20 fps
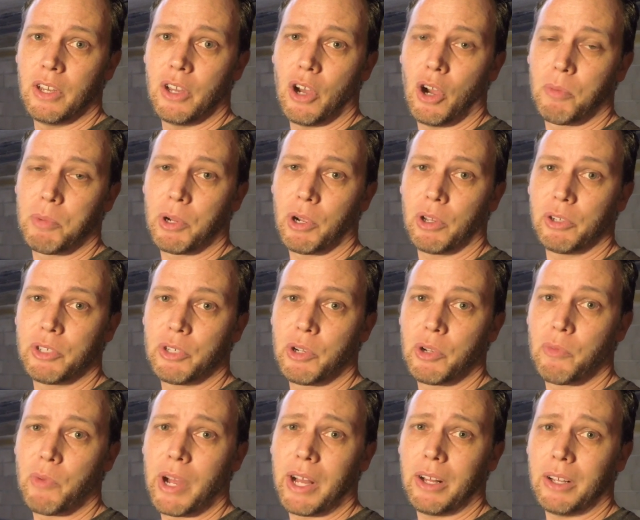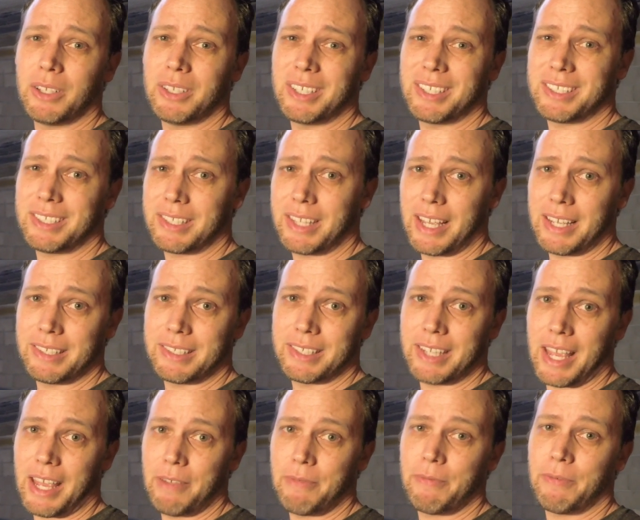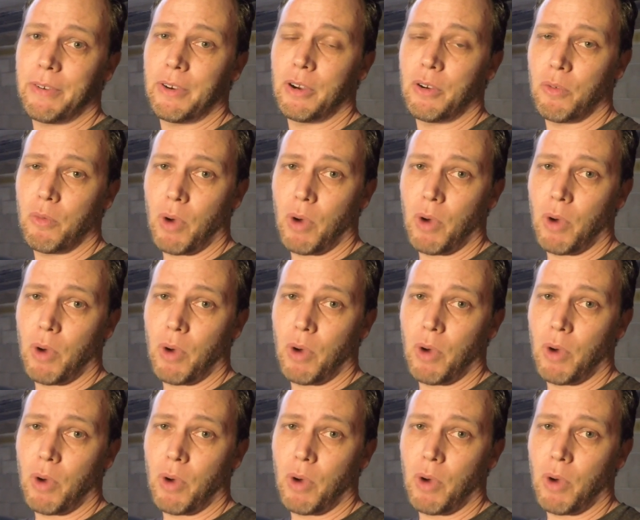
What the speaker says: Hope you're all doing well. Stay safe,